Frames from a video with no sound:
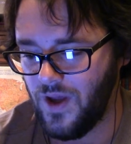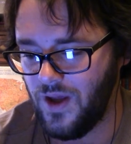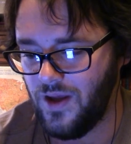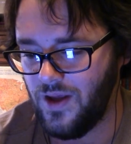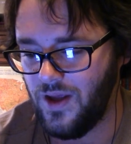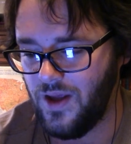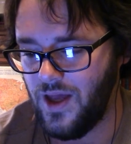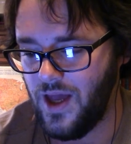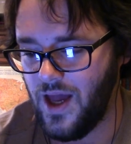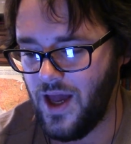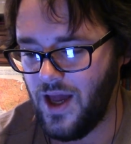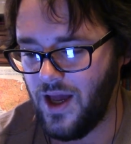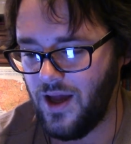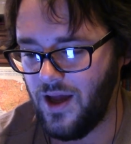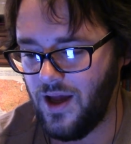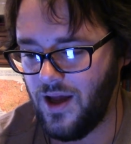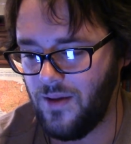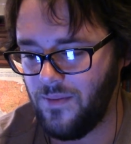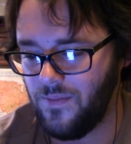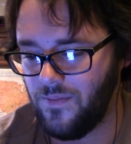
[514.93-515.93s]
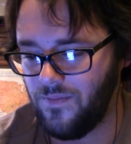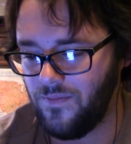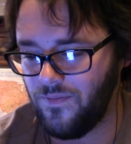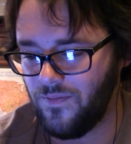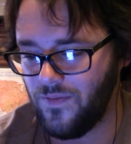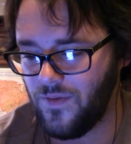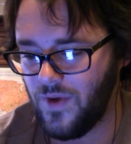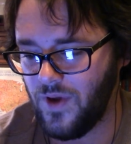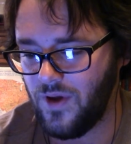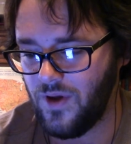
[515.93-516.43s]
Yeah, um,
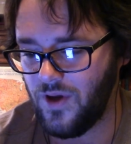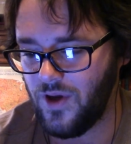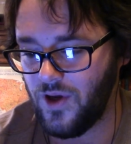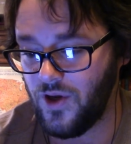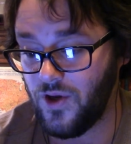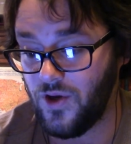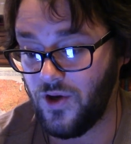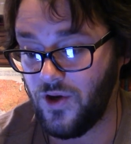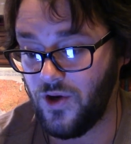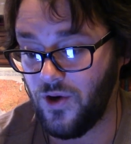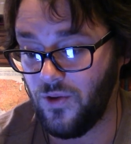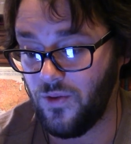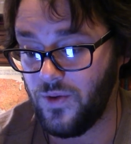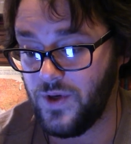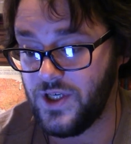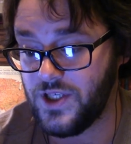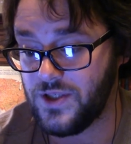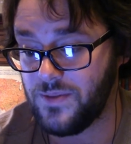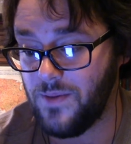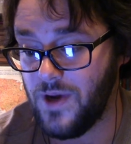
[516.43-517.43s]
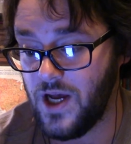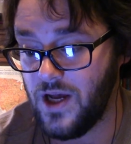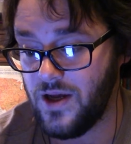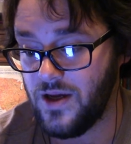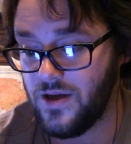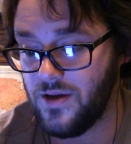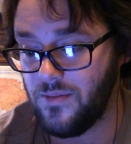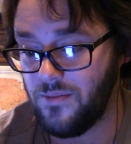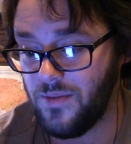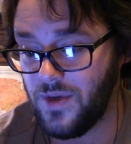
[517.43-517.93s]
Karishma
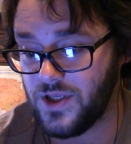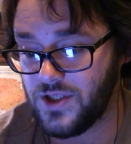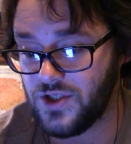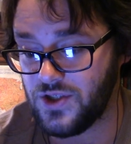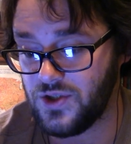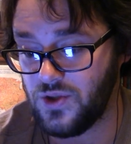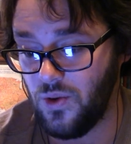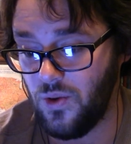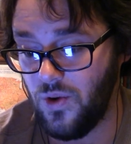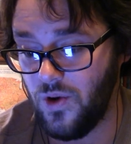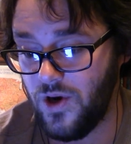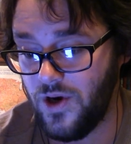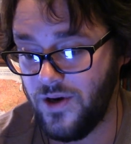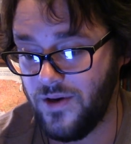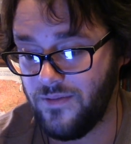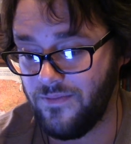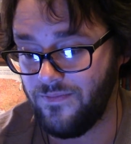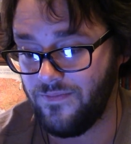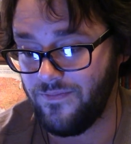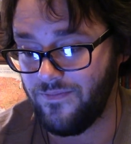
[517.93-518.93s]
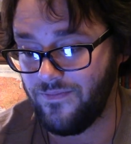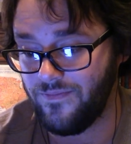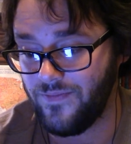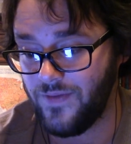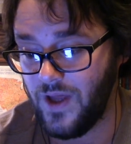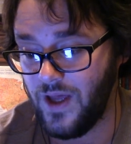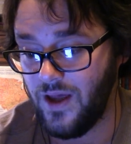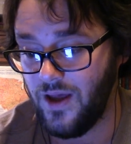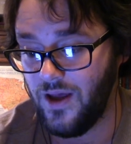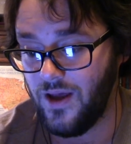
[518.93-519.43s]
Mastor.
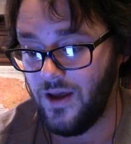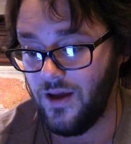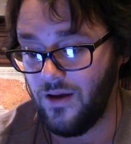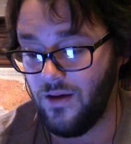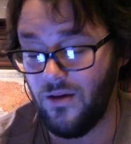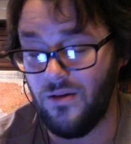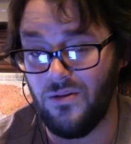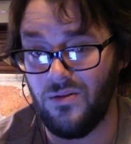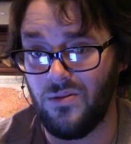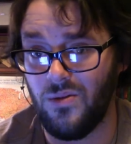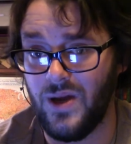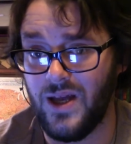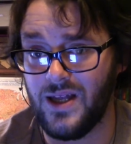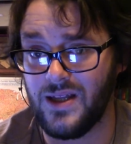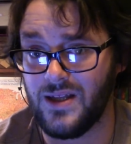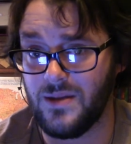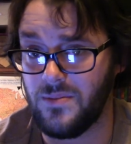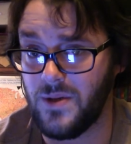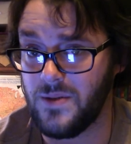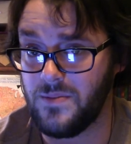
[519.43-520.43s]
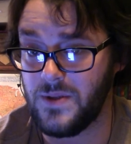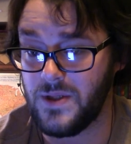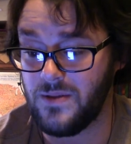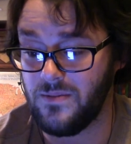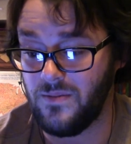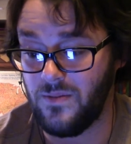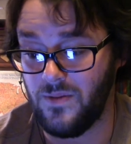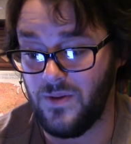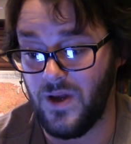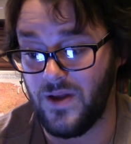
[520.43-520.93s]
Oh, wait, that might be
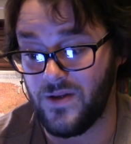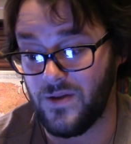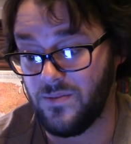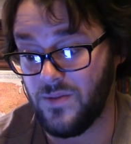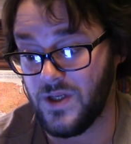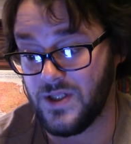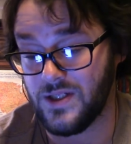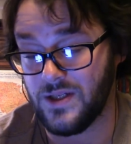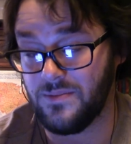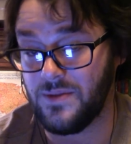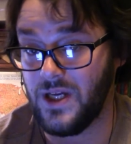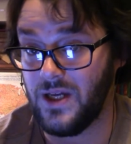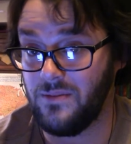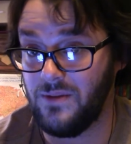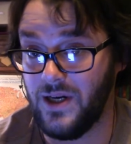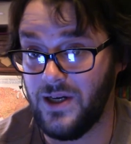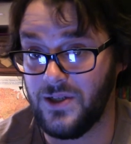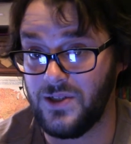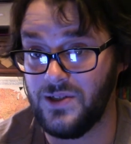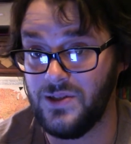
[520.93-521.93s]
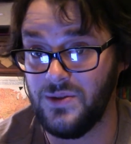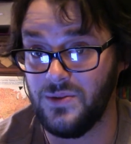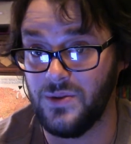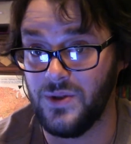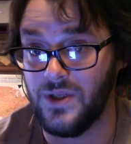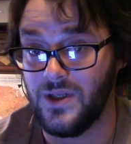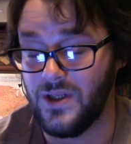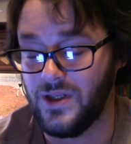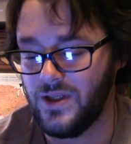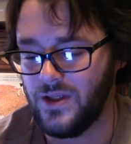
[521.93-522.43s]
another Muslim name there, too.
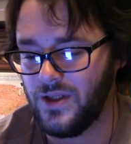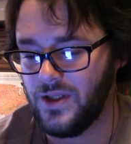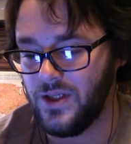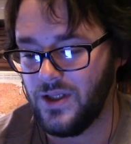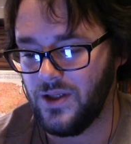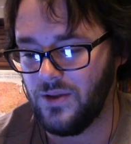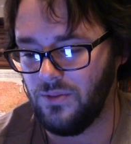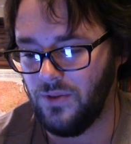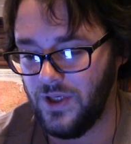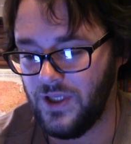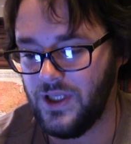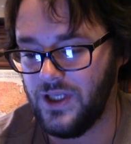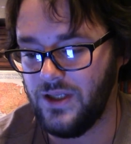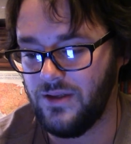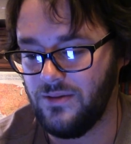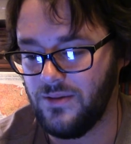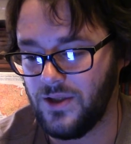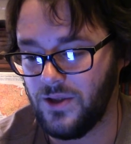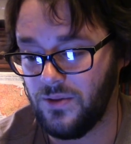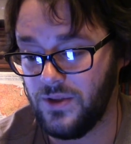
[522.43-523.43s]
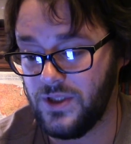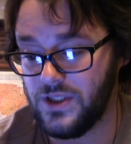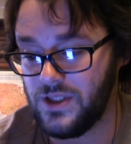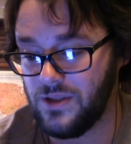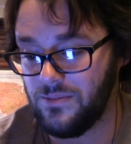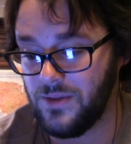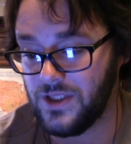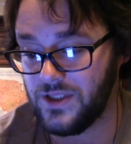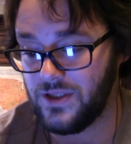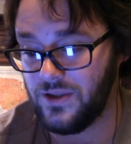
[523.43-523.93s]
Really? Karishma
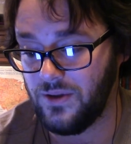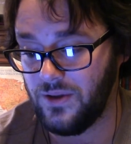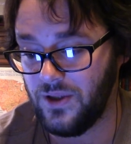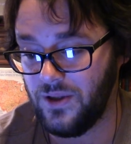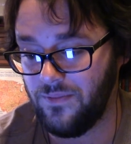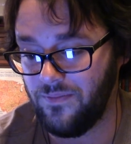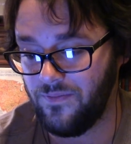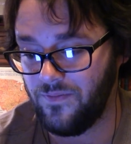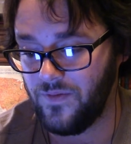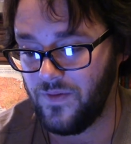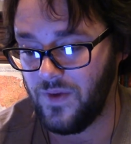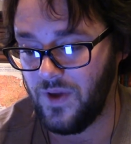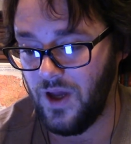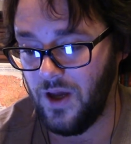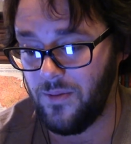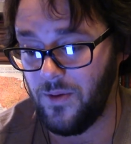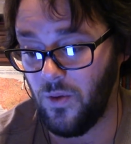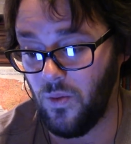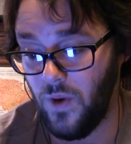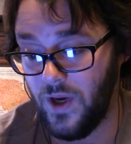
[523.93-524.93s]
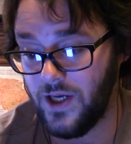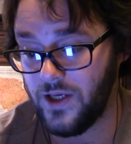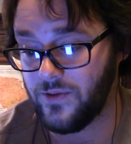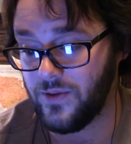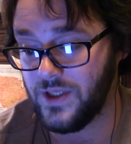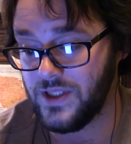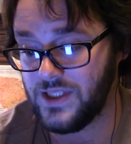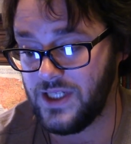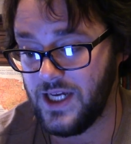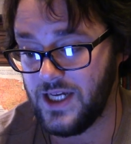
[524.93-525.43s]
Mastor? I'm a white,
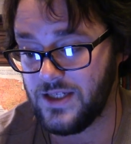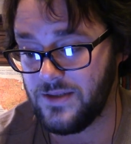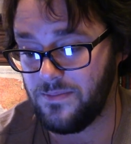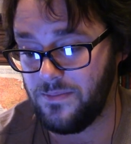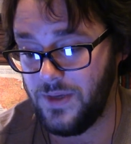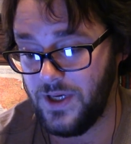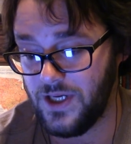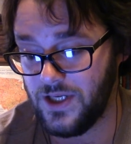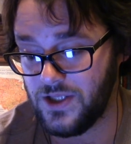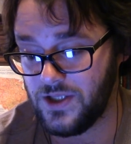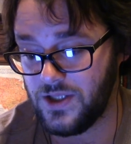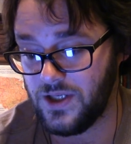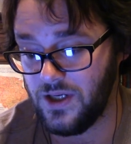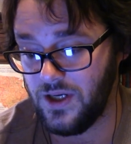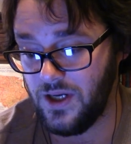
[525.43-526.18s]
crusty ass bitch